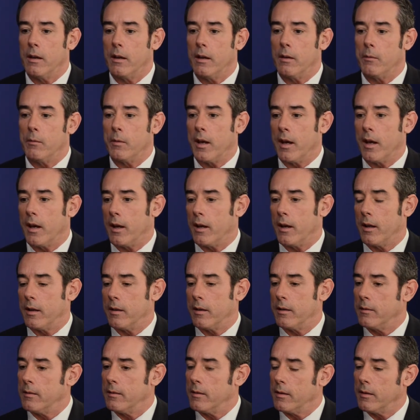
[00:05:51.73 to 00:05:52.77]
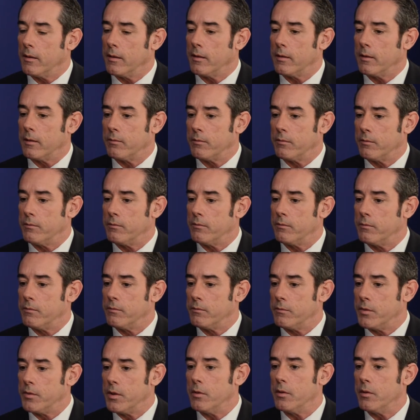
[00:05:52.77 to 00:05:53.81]
We had a
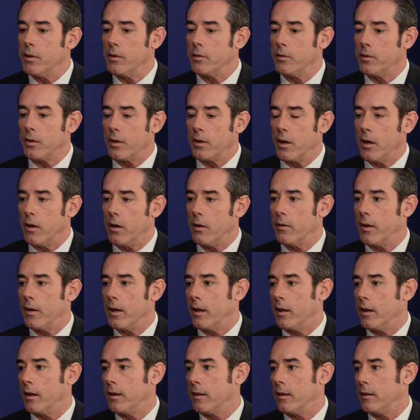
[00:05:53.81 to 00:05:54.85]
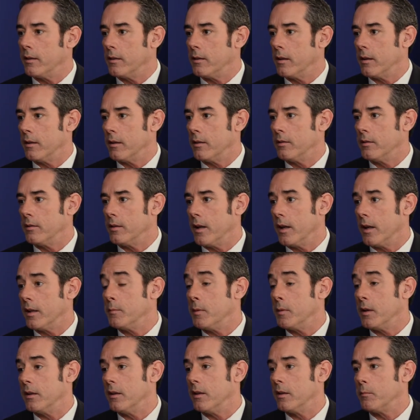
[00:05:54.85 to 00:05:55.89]
few years ago a
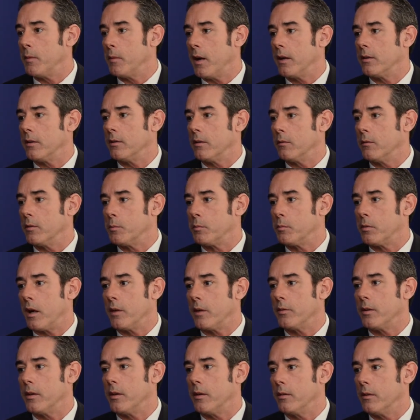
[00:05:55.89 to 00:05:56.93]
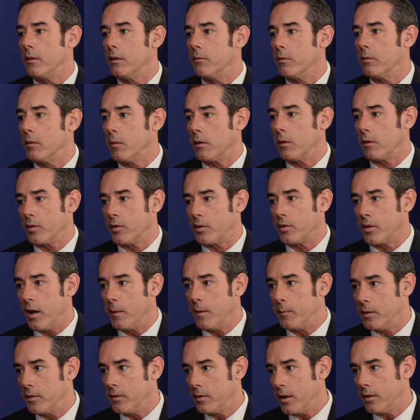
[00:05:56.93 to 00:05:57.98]
CHP dispatcher that was prosecuted for workers'
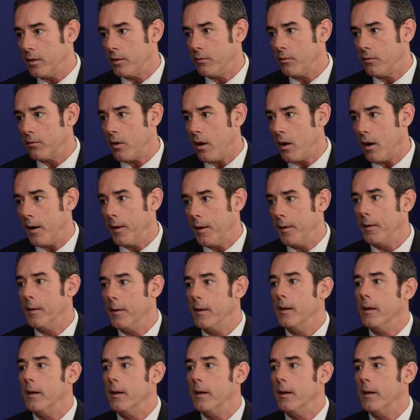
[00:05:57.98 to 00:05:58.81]
compensation fraud,